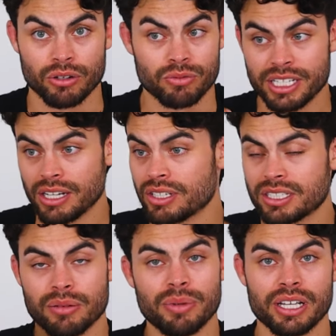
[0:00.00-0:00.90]
Reach out to
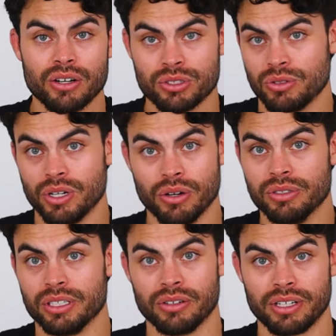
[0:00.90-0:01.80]
somebody else who
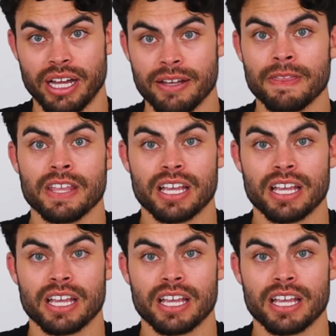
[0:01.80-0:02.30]
knows it, okay?